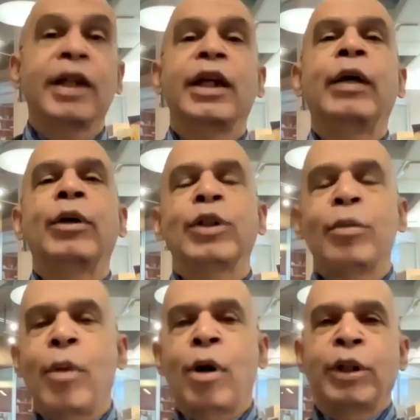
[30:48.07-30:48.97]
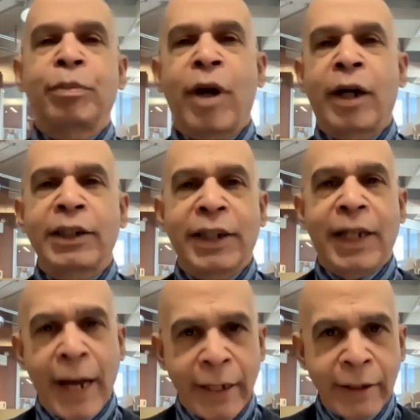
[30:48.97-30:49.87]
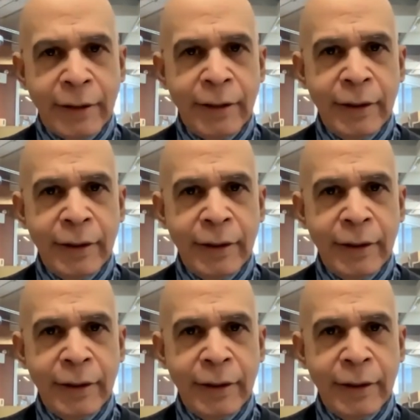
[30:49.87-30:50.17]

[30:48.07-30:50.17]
it was a multi-party state.